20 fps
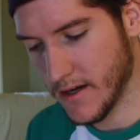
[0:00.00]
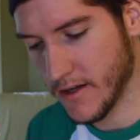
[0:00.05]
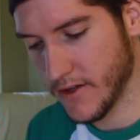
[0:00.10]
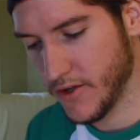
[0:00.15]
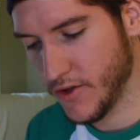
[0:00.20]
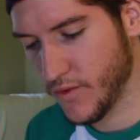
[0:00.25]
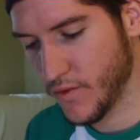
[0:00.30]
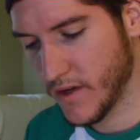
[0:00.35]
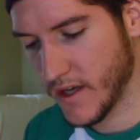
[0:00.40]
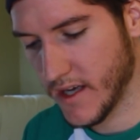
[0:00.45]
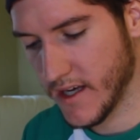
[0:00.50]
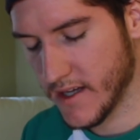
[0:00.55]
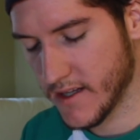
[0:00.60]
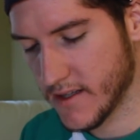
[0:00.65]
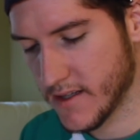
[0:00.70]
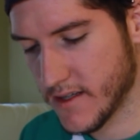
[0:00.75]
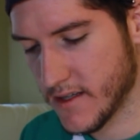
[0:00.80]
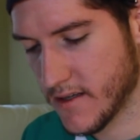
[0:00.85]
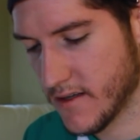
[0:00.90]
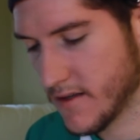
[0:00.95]
you
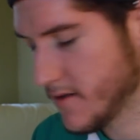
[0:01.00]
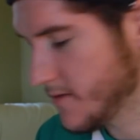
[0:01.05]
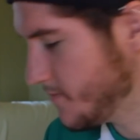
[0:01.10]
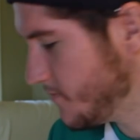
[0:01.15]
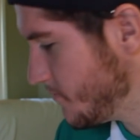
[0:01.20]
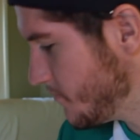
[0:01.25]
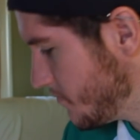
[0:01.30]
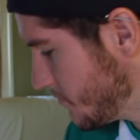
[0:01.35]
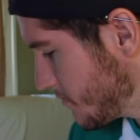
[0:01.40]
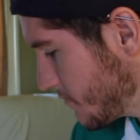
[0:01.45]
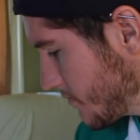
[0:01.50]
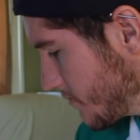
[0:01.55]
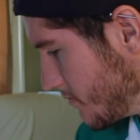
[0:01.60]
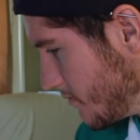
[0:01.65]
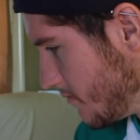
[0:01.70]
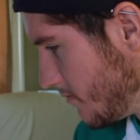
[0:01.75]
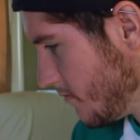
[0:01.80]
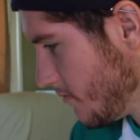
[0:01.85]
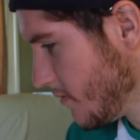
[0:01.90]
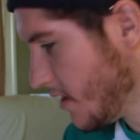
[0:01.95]
get
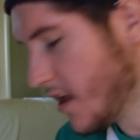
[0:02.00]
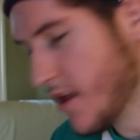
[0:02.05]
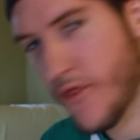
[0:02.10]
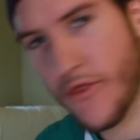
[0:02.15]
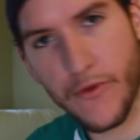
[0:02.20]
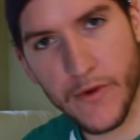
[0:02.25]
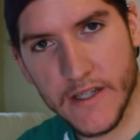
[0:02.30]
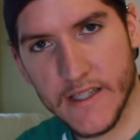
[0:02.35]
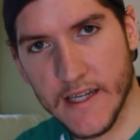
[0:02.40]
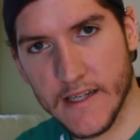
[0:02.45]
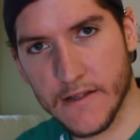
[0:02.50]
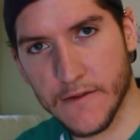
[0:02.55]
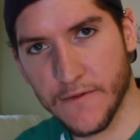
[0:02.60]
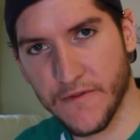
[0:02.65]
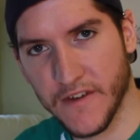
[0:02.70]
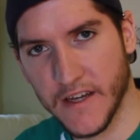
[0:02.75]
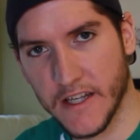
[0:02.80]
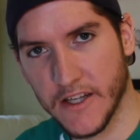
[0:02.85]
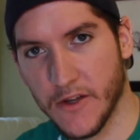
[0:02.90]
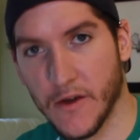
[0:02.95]
3 sets of
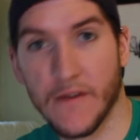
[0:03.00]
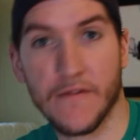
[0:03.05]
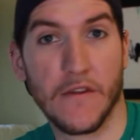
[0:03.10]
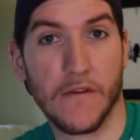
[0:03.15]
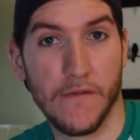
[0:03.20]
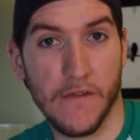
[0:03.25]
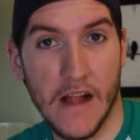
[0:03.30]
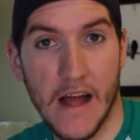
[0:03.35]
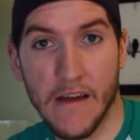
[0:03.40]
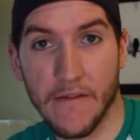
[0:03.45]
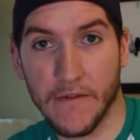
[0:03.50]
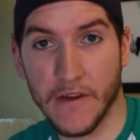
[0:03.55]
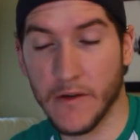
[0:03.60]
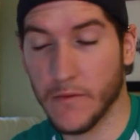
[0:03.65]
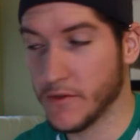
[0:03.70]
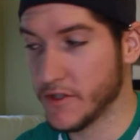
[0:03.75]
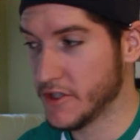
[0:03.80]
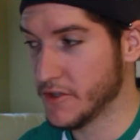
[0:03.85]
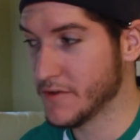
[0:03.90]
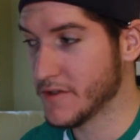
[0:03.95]
feet. You have the flat feet,
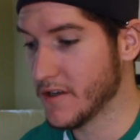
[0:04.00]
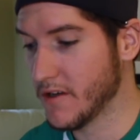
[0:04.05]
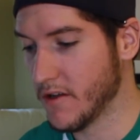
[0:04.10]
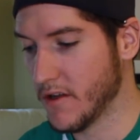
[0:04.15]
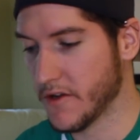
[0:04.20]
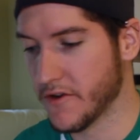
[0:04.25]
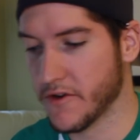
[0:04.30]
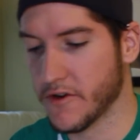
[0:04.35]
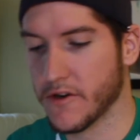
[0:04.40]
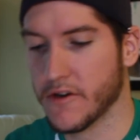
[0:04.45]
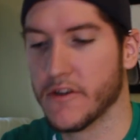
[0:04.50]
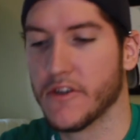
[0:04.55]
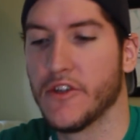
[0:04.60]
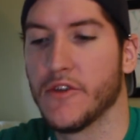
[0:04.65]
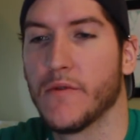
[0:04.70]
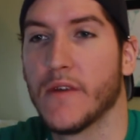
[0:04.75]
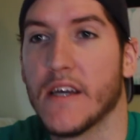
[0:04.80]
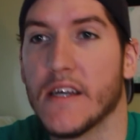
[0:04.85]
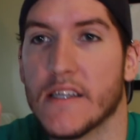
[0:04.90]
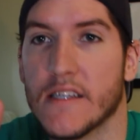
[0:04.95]
which you saw on her.
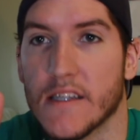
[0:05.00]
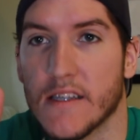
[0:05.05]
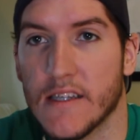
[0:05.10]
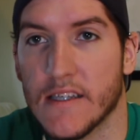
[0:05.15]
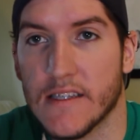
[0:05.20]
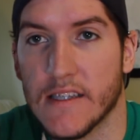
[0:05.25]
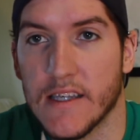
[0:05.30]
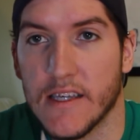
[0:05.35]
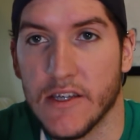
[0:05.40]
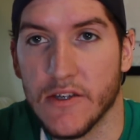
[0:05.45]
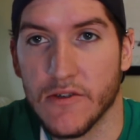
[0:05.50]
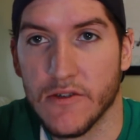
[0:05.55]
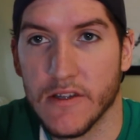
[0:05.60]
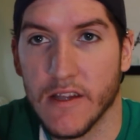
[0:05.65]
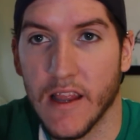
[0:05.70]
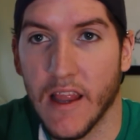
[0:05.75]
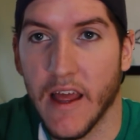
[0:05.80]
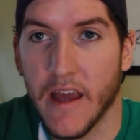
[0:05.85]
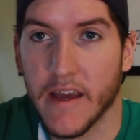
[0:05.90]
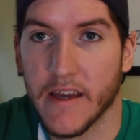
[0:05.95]
You get these heeled
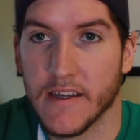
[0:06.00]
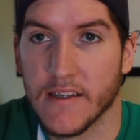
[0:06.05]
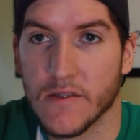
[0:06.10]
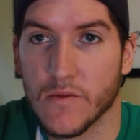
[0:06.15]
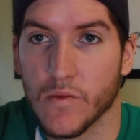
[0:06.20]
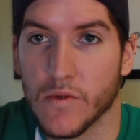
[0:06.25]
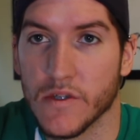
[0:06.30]
legs,